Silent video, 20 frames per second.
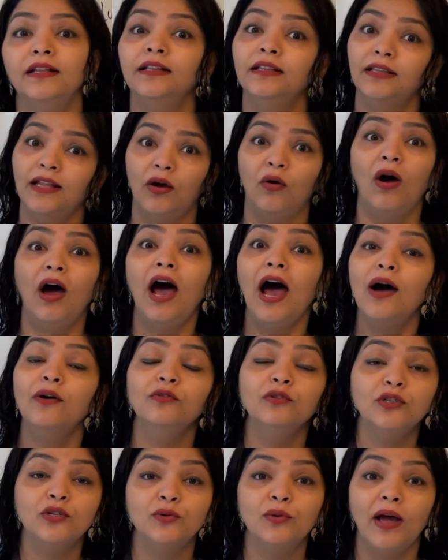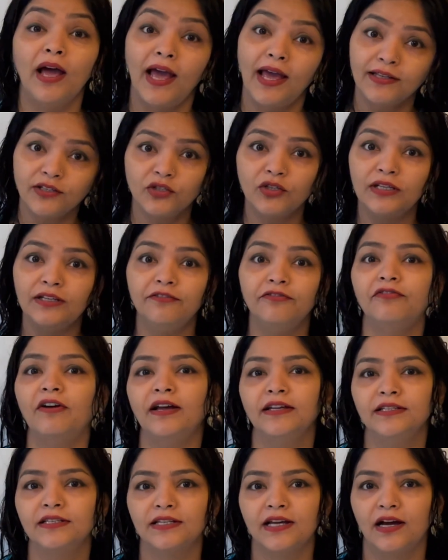Now, how to actually
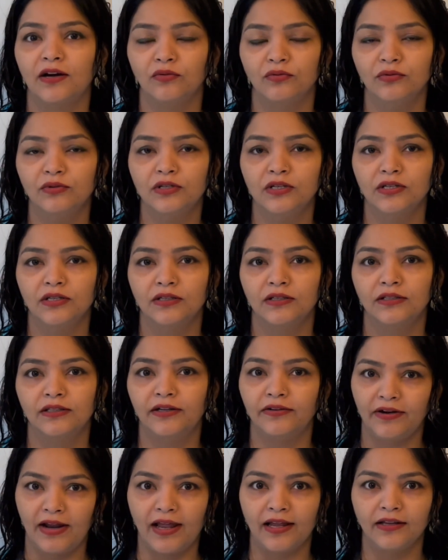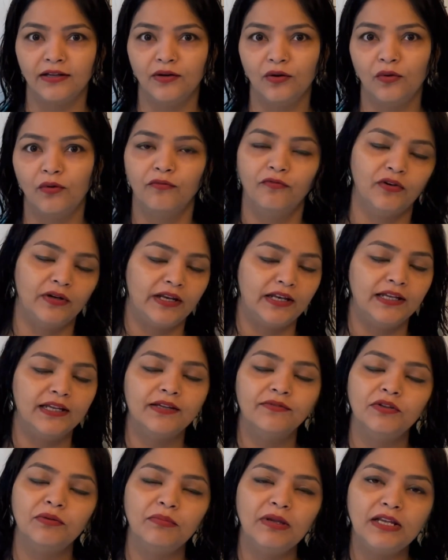find out the rank for any
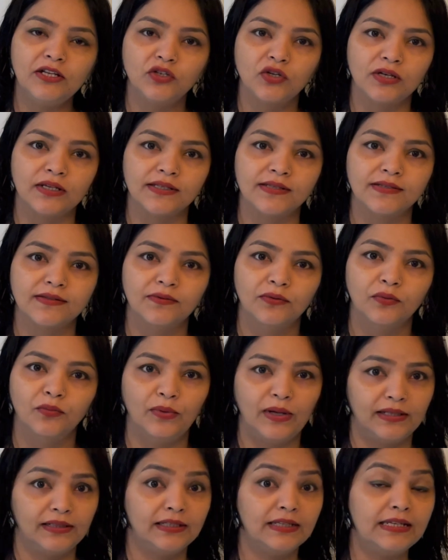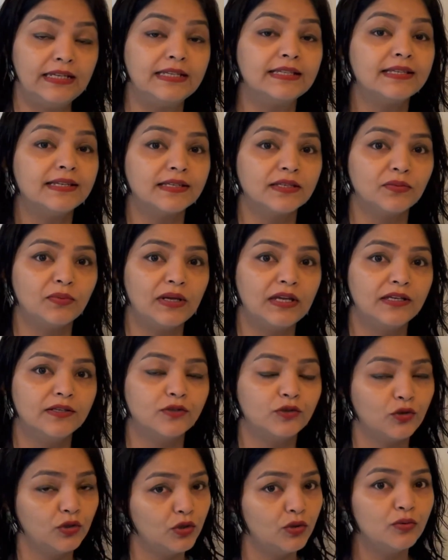given matrix? Well, the easiest way is
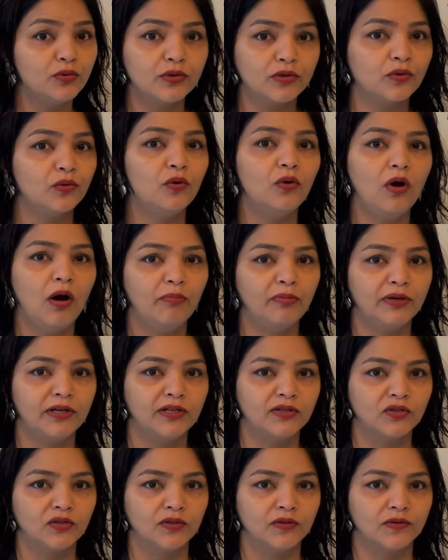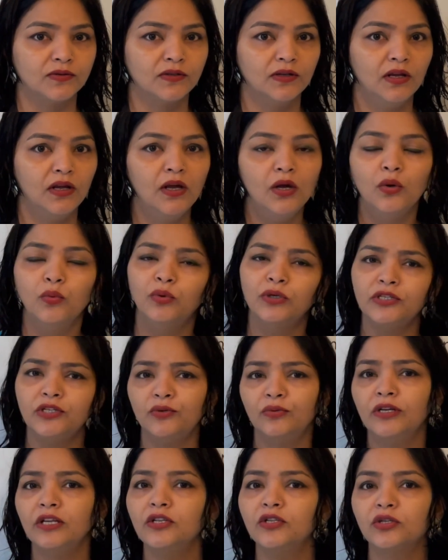to use row operations. What you
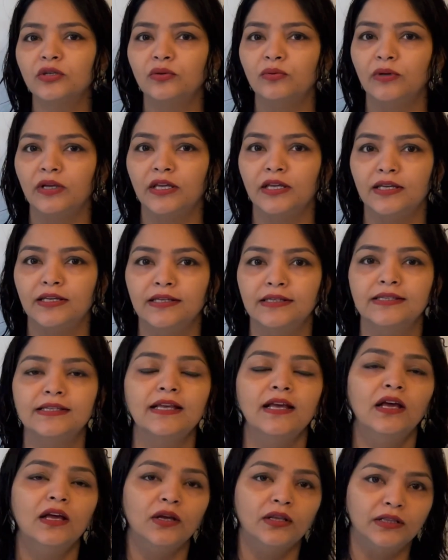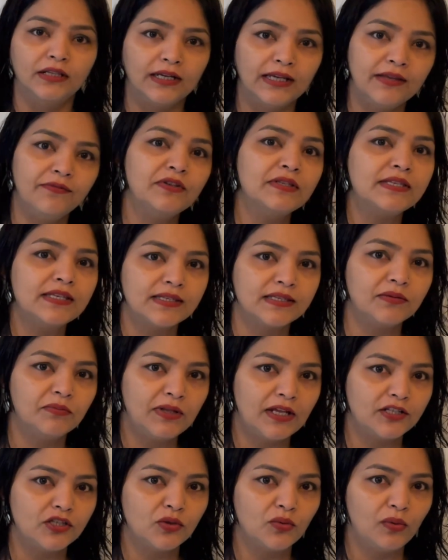can do is the given system
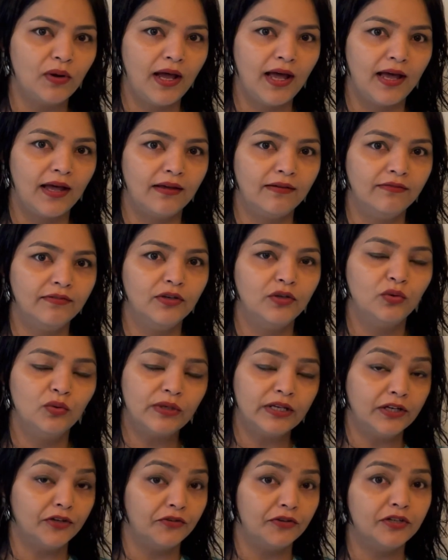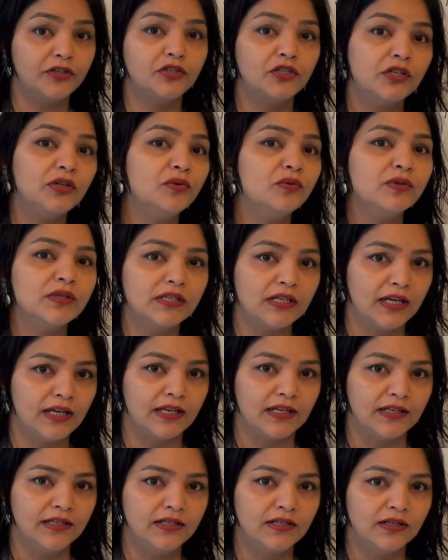that you have, you can reduce
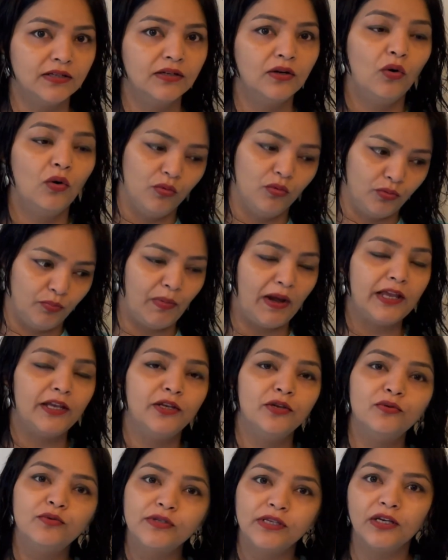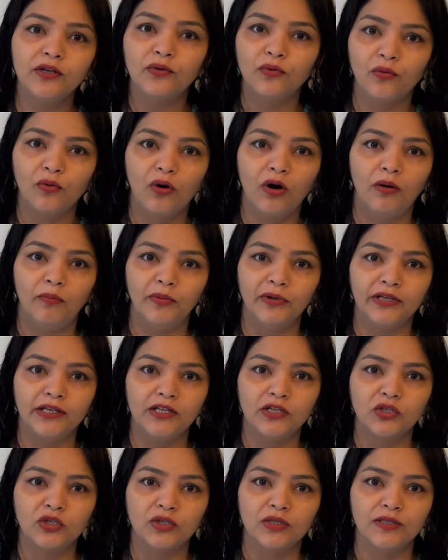it by using row
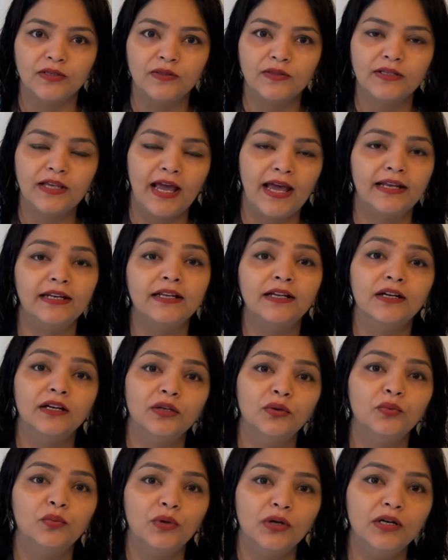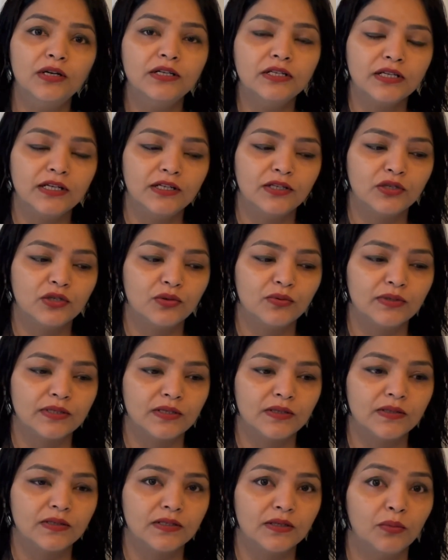operations and convert it to a
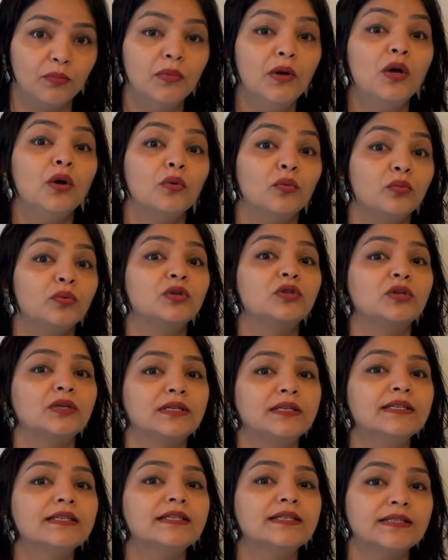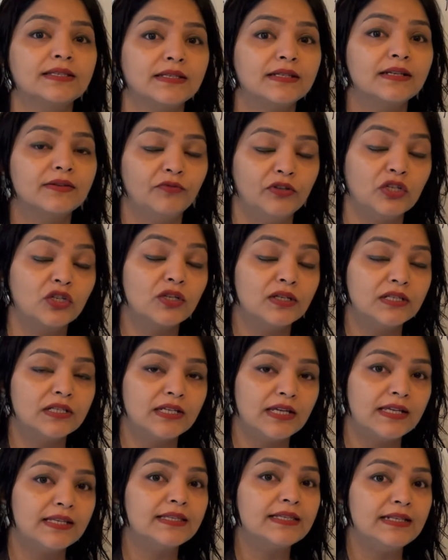system which is which
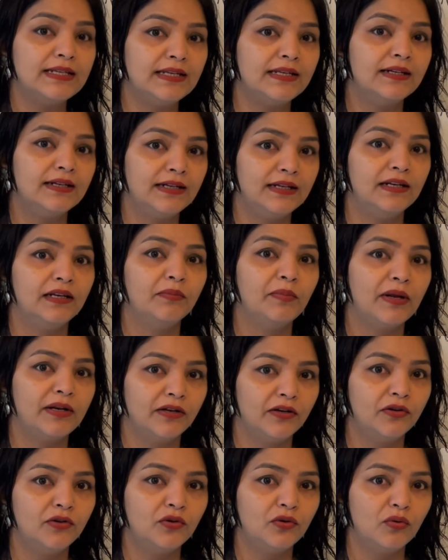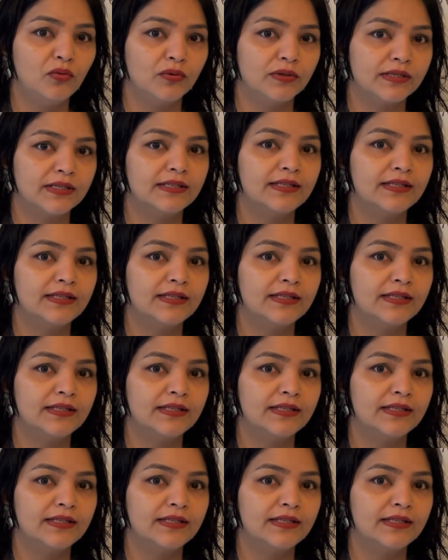contains linearly independent rows.